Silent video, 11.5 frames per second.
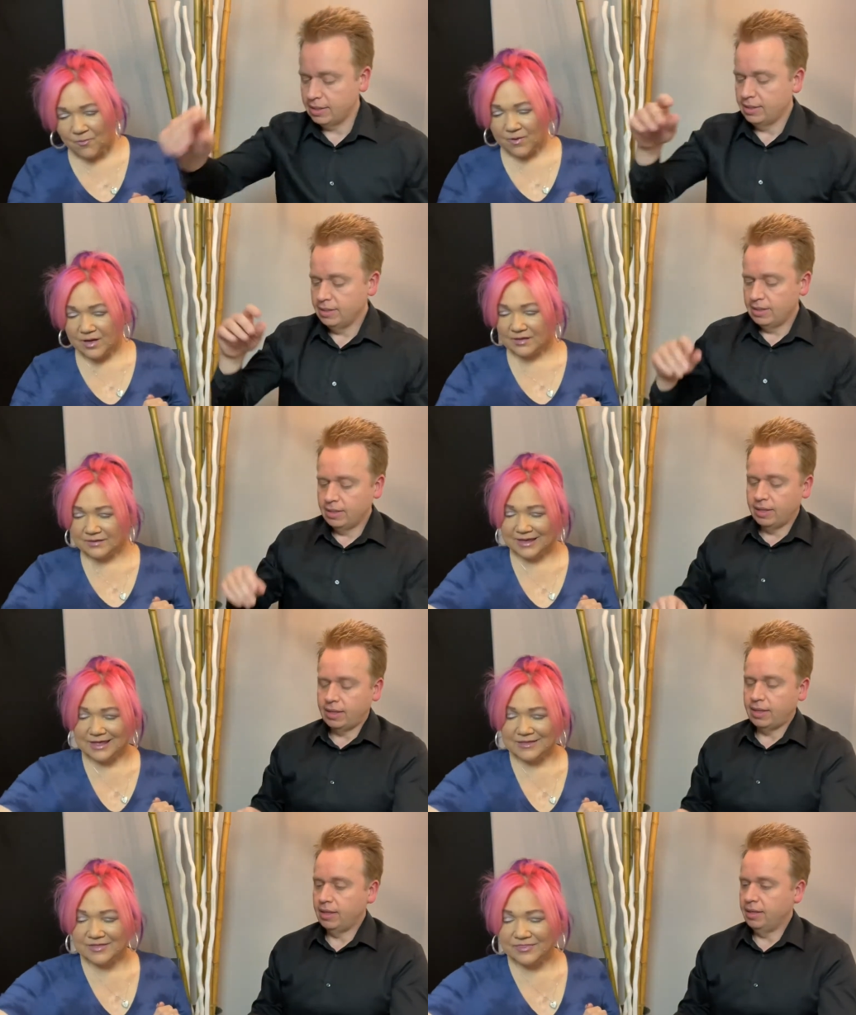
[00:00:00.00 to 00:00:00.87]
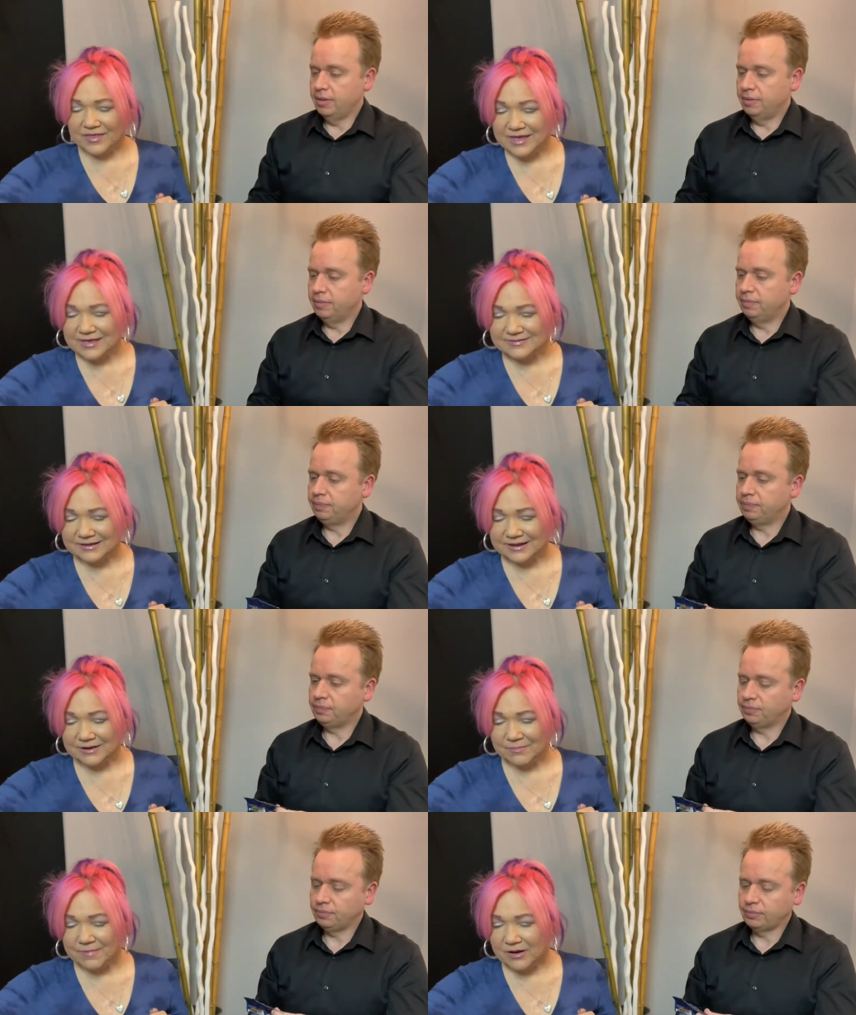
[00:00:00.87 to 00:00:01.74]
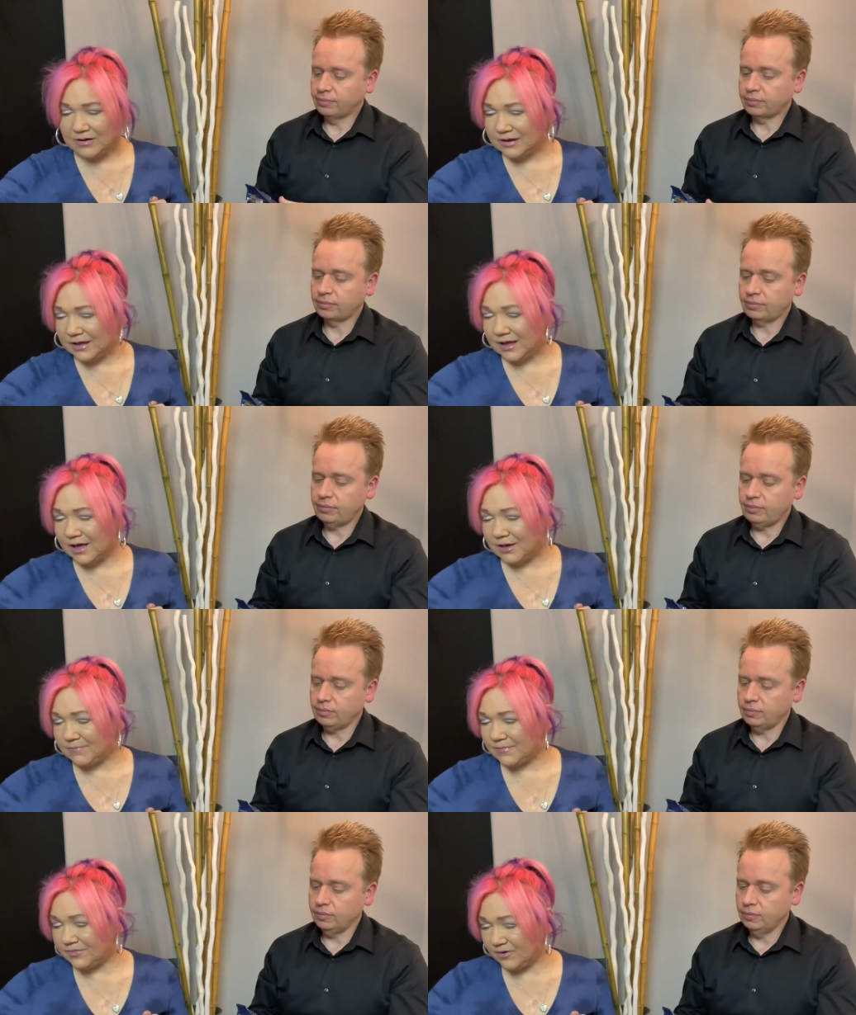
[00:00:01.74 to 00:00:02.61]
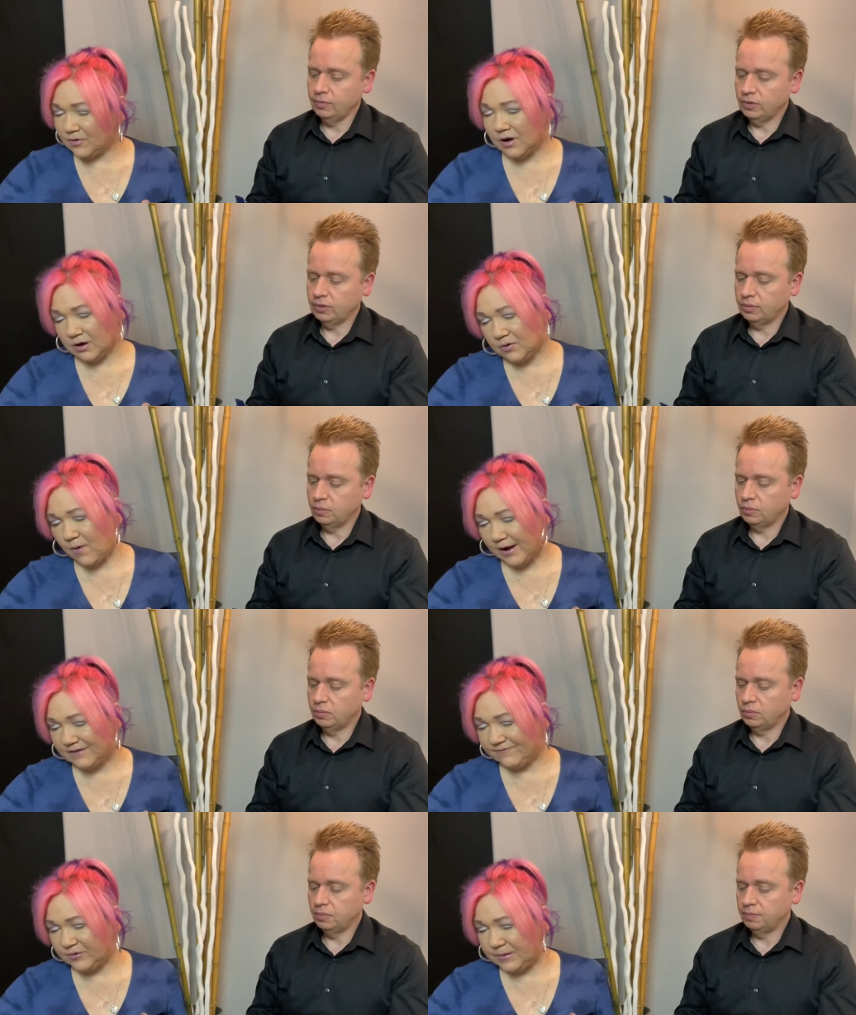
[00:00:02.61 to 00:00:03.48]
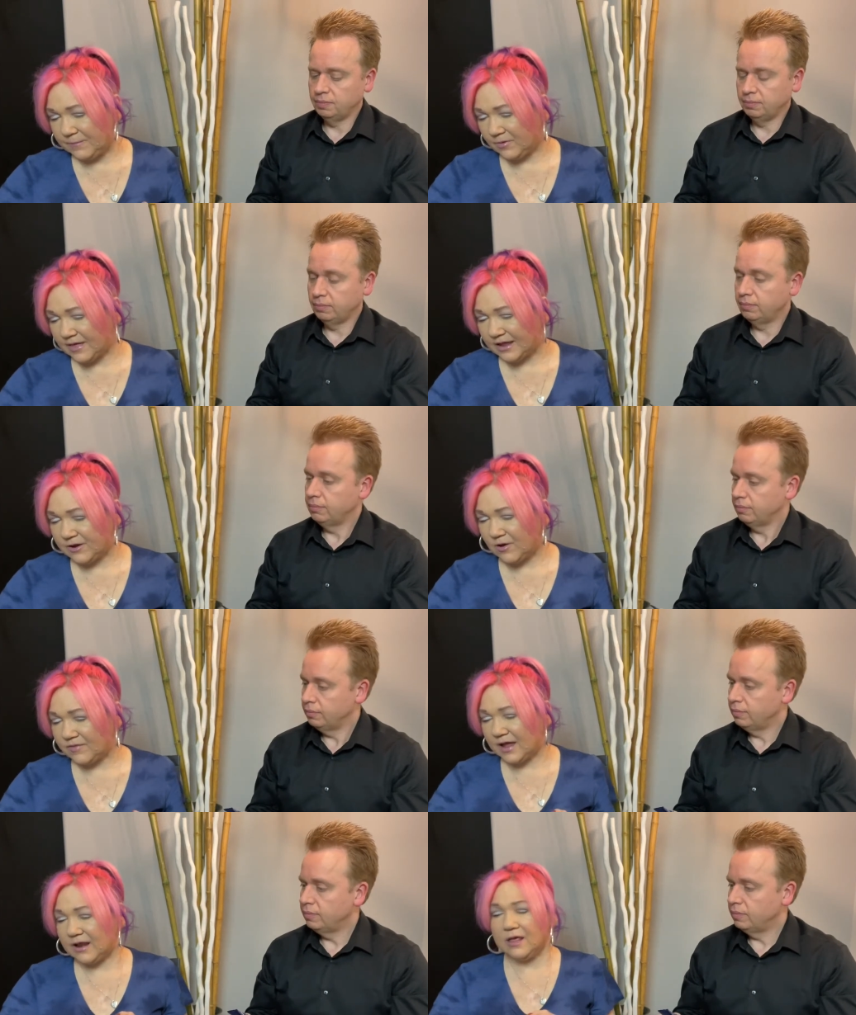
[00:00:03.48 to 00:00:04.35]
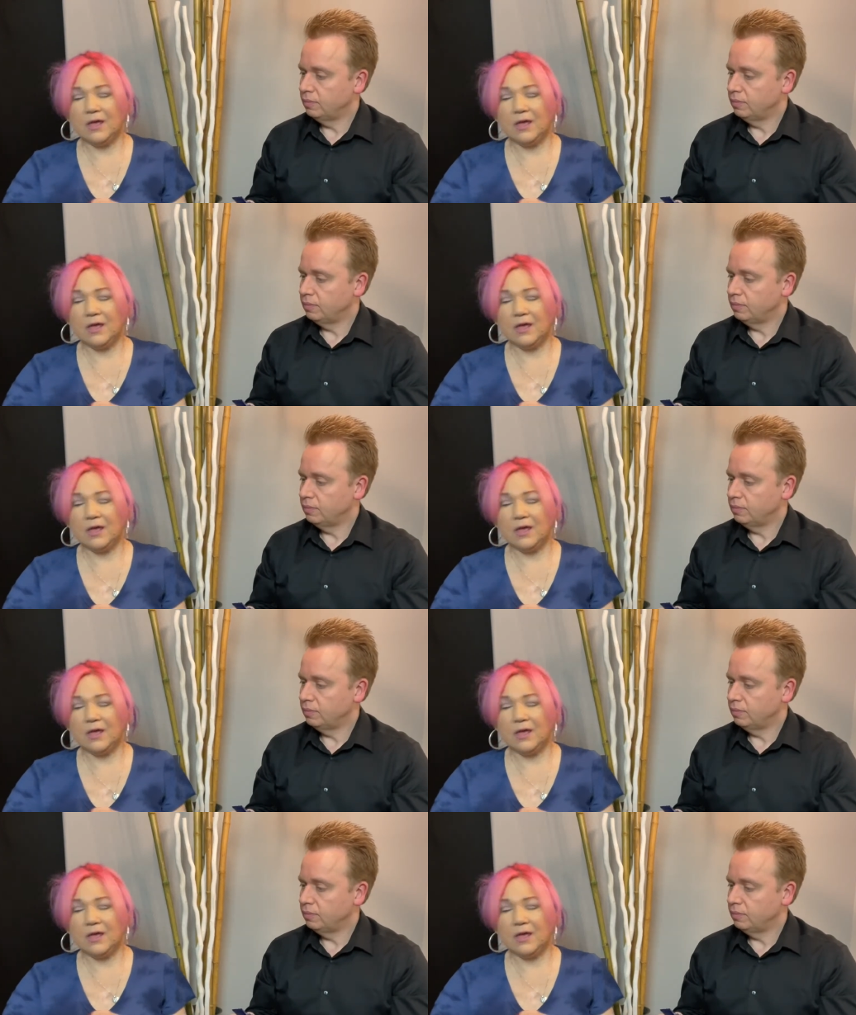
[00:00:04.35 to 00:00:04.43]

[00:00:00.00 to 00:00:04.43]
Speaker 1: Well, and the thing is in America, I, uh, there are quite a few people that know that.